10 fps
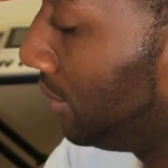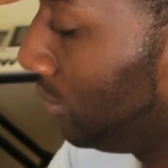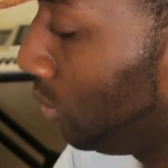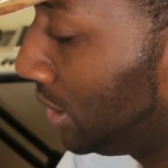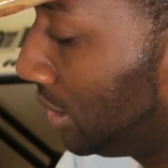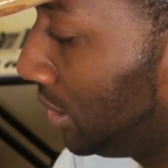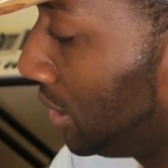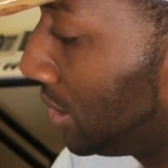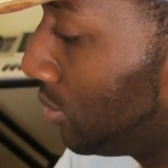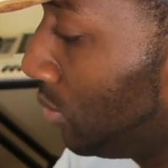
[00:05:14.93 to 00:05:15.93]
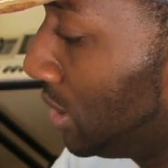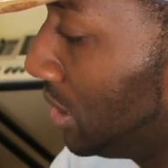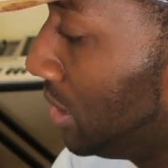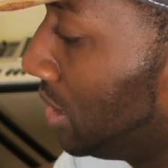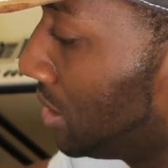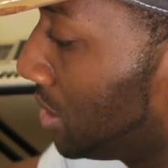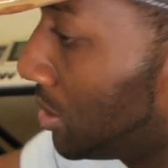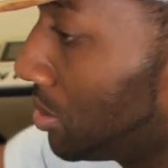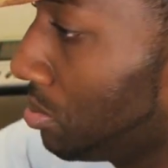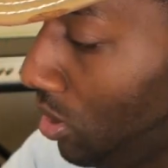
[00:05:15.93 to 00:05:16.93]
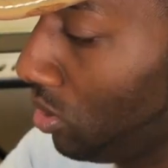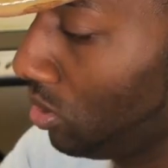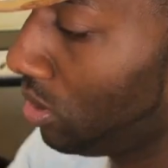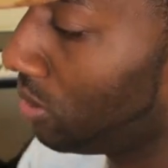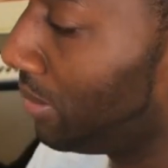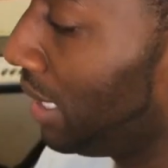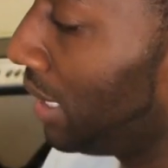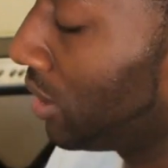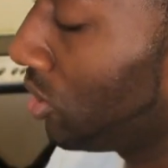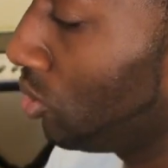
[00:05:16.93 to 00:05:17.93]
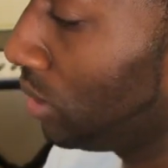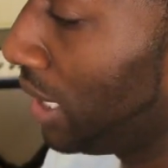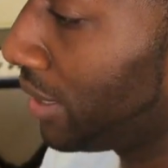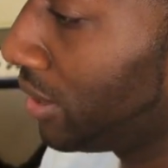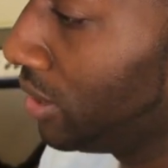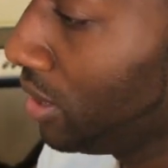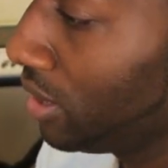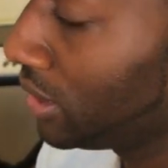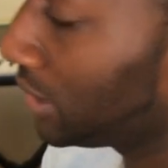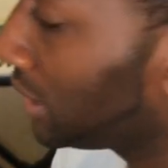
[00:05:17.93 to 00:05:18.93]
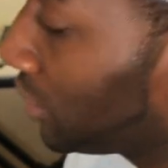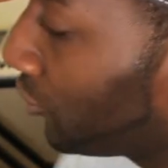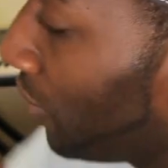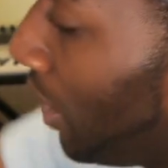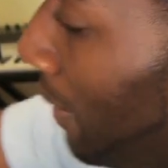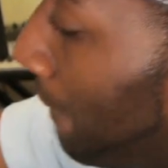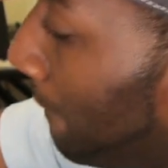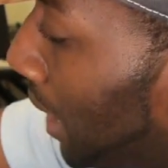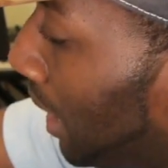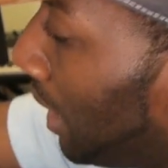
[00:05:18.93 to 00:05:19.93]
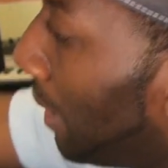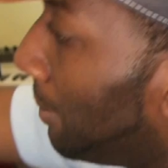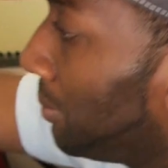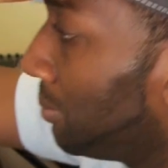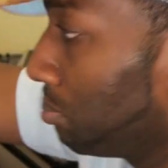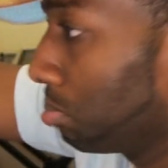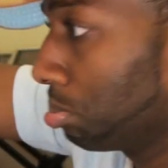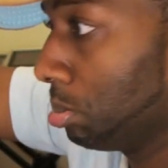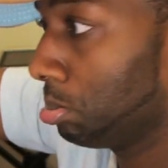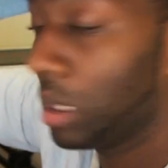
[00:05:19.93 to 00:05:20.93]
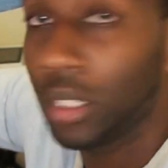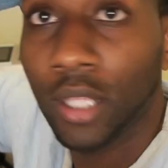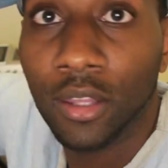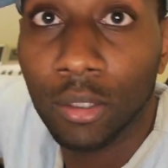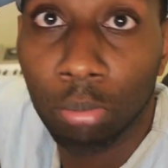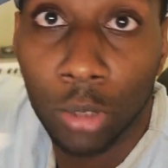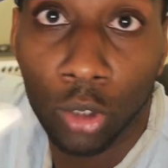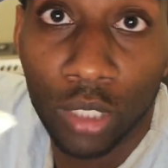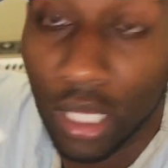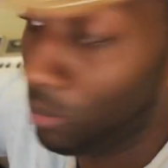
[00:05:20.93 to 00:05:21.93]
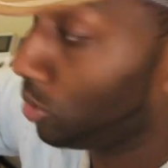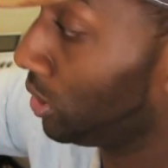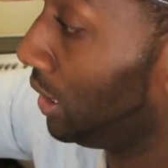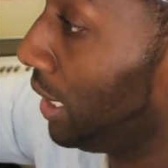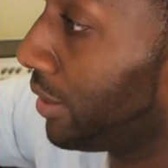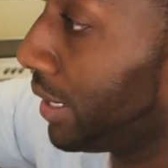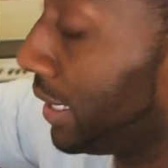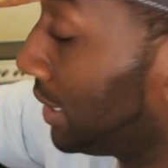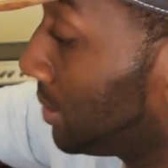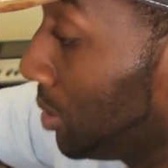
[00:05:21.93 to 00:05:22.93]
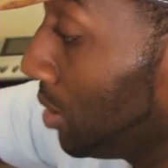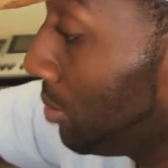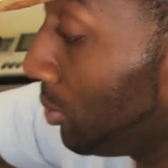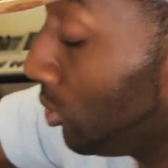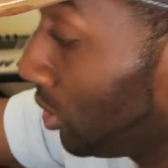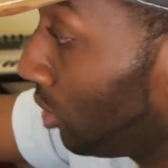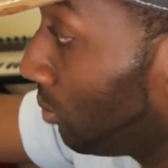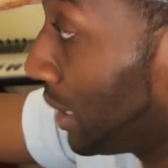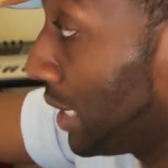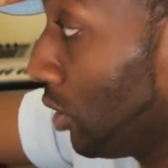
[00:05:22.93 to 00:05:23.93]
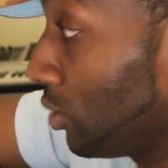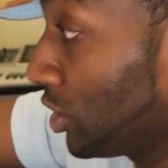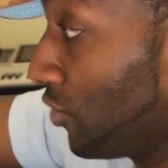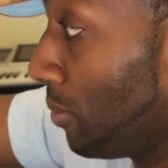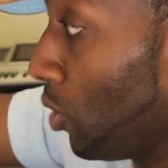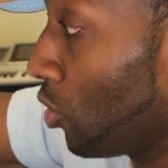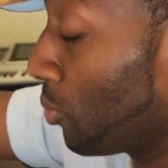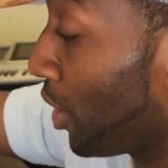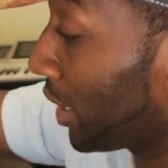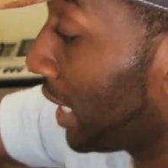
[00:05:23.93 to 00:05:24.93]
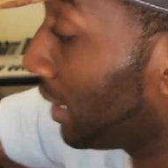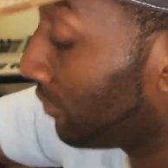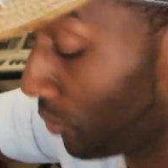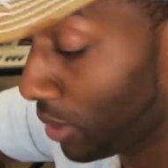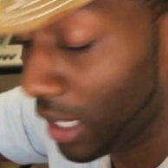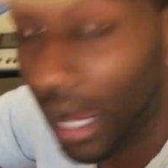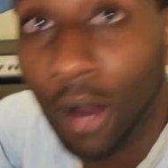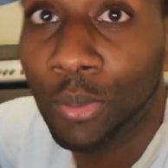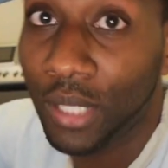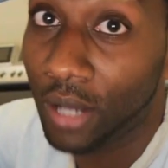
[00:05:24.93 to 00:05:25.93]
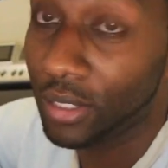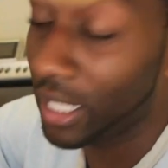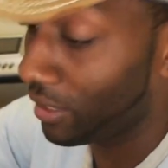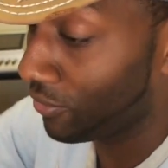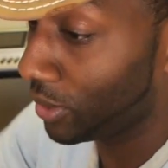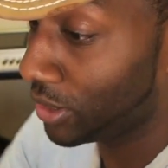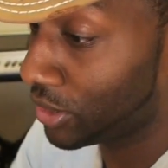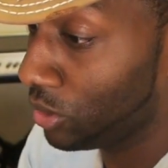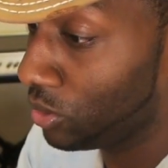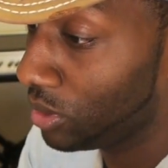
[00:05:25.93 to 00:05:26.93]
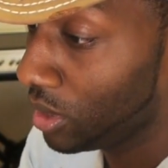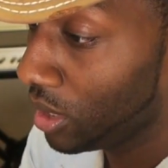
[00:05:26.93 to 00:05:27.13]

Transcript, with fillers: What's this? What's this? Oh, man. Cool letter. This is from um, another no name on the letter. I guess people don't, but I know it's from Oak Park, California. I'll be out in California soon.